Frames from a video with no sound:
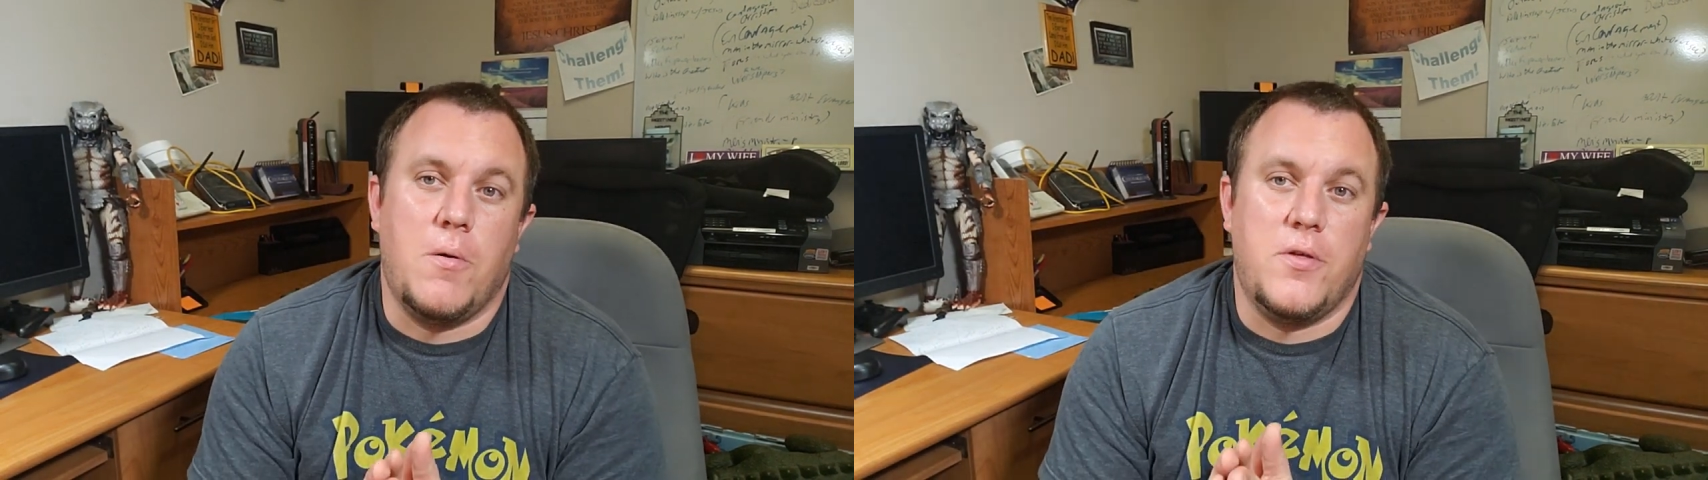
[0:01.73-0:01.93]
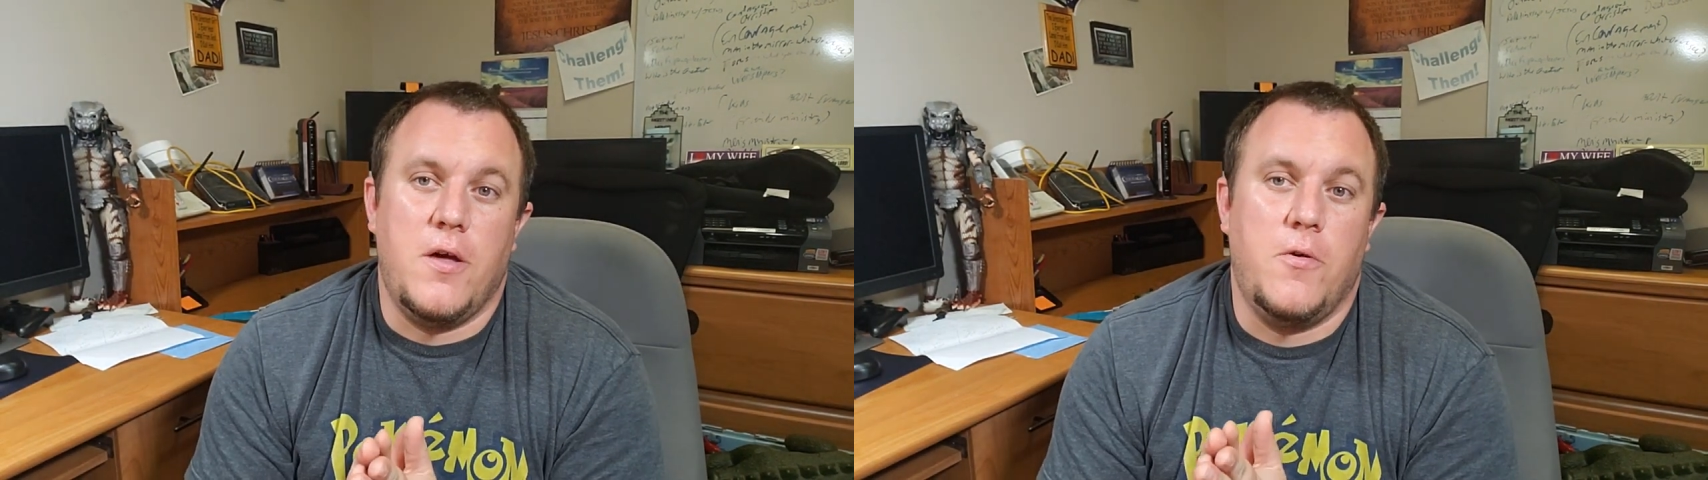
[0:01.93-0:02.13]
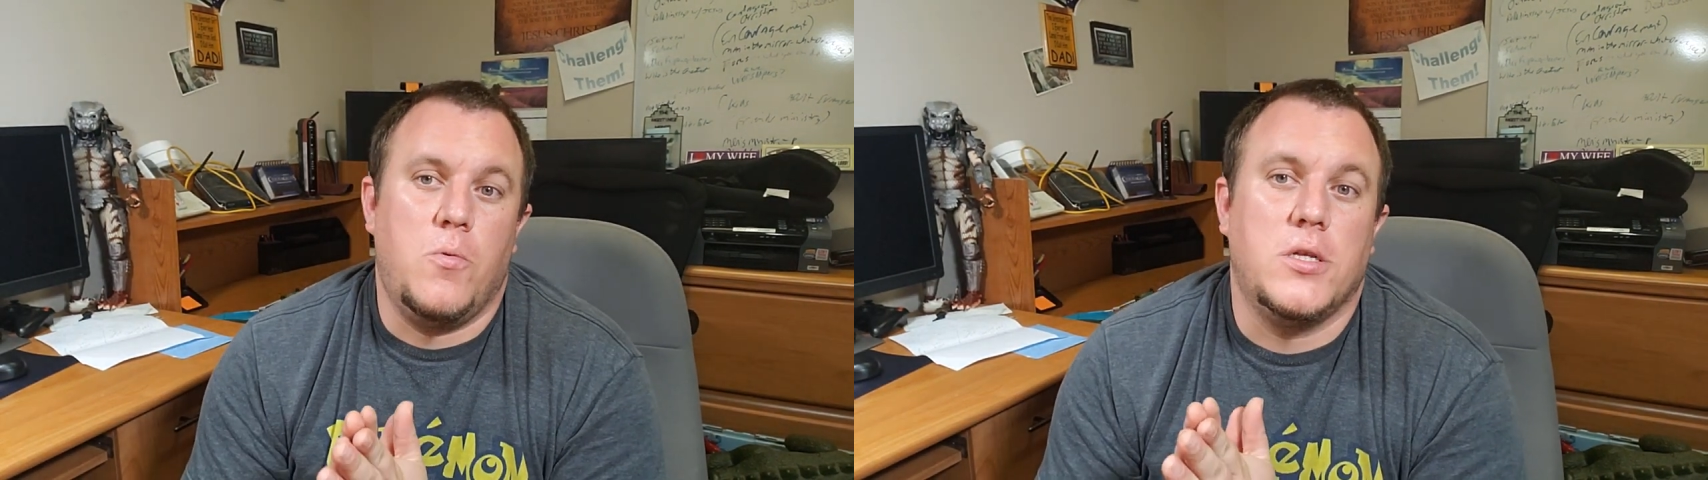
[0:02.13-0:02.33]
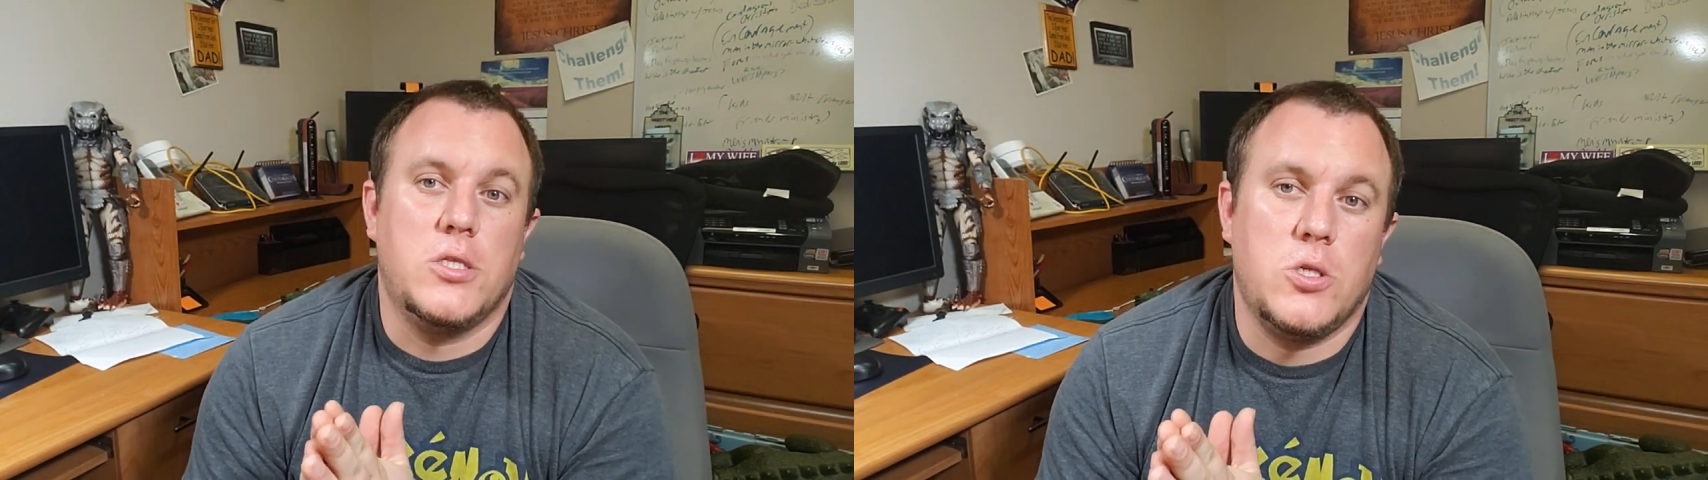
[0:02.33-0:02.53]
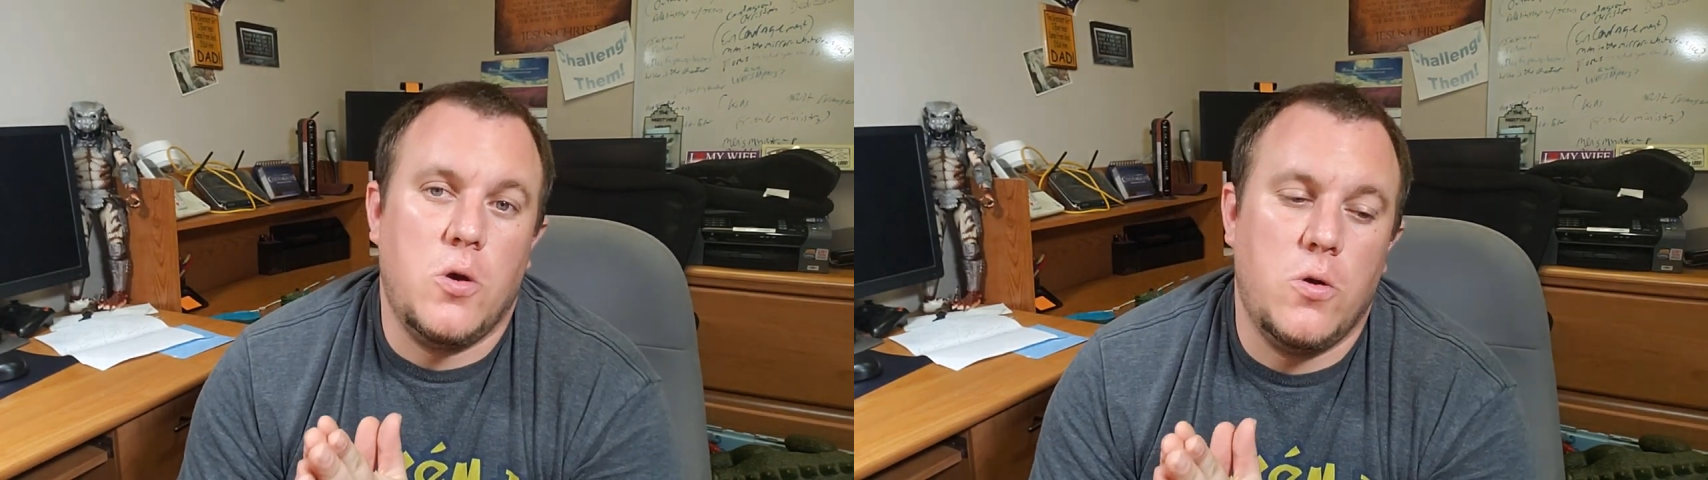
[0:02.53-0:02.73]
with another What's
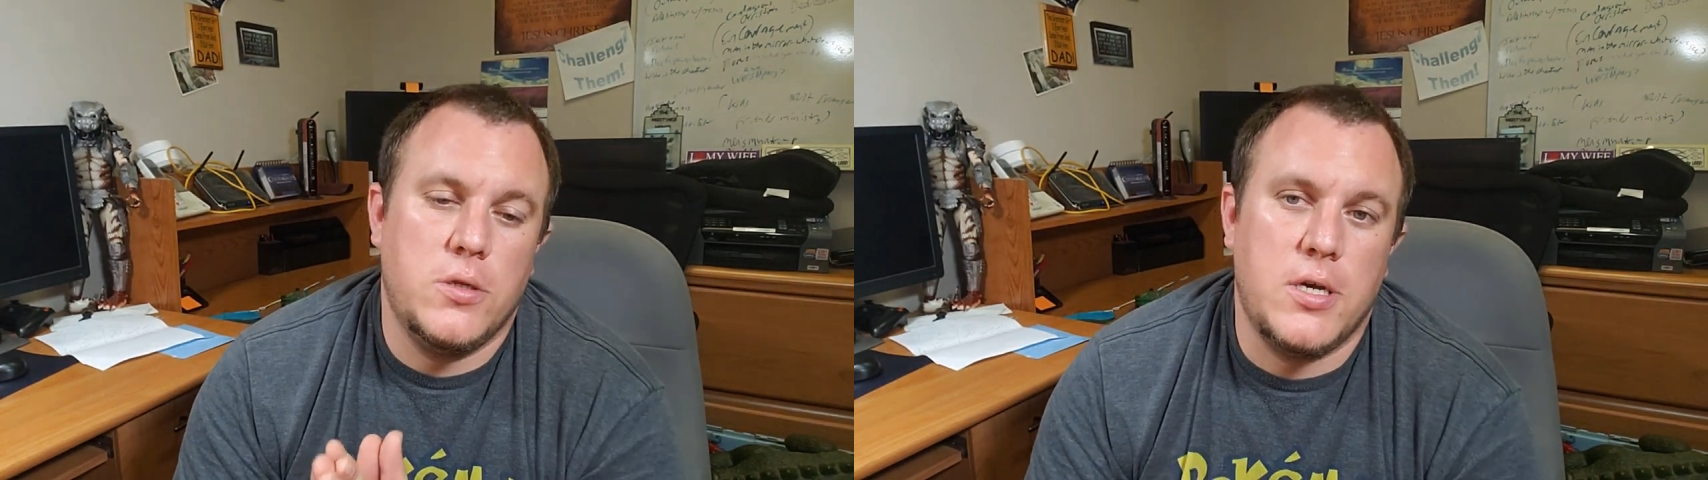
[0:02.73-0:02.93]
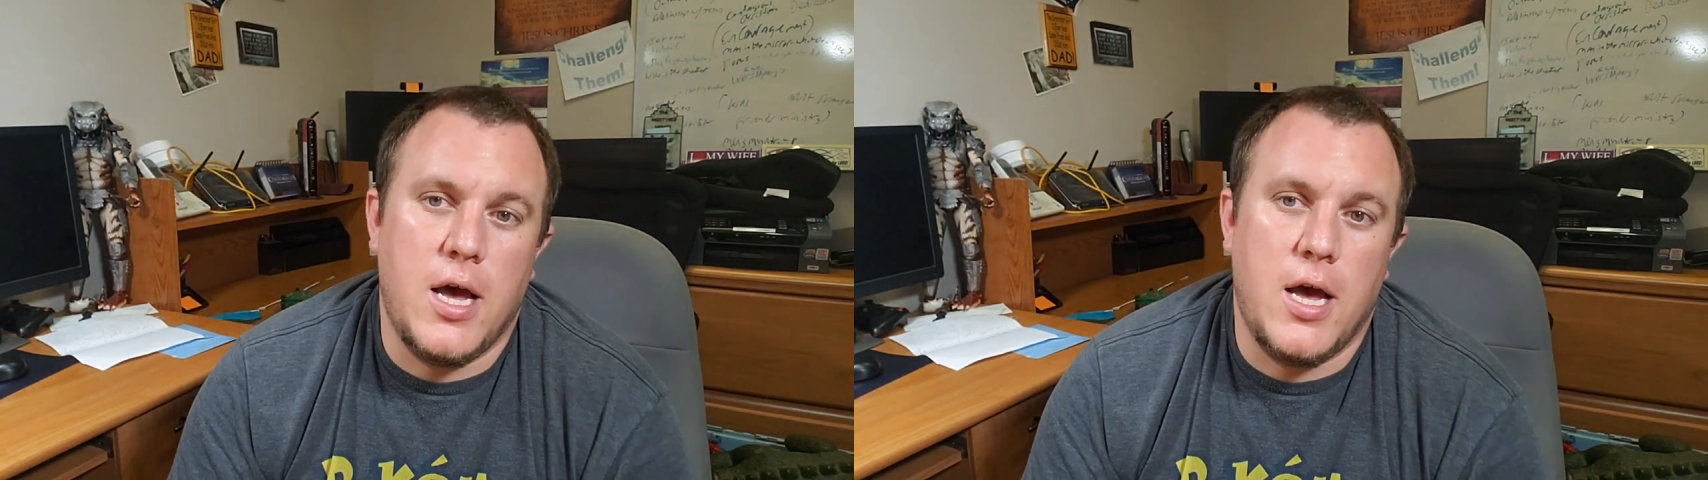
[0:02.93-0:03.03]
Sold.